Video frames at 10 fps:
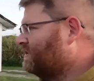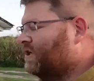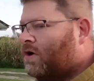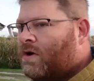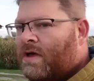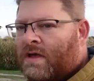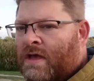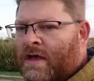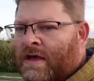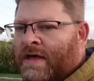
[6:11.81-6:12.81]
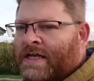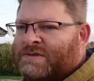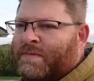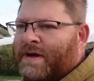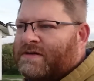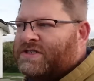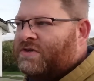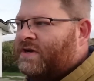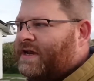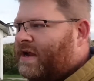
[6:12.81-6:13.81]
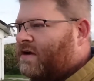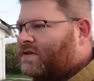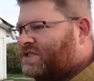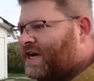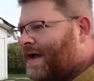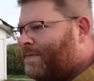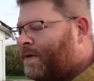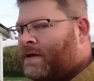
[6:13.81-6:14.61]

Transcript: so it's better suited here in the shop.